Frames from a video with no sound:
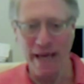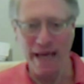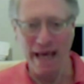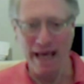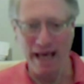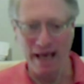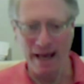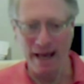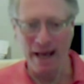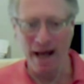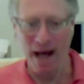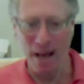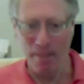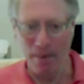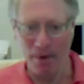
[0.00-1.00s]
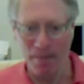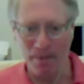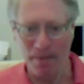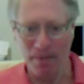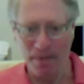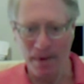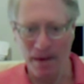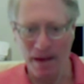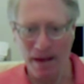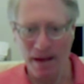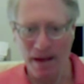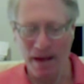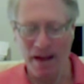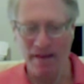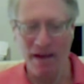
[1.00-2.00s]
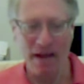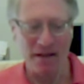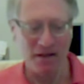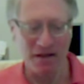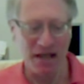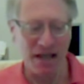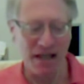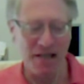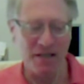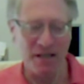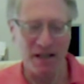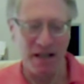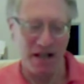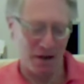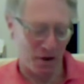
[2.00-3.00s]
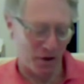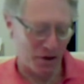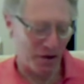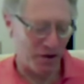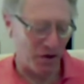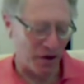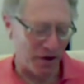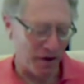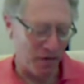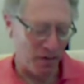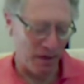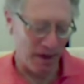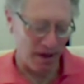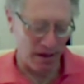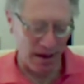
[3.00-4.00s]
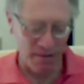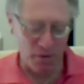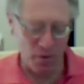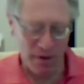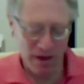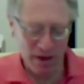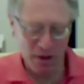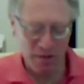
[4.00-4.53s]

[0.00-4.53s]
waking up. And that's easily understood. Everyone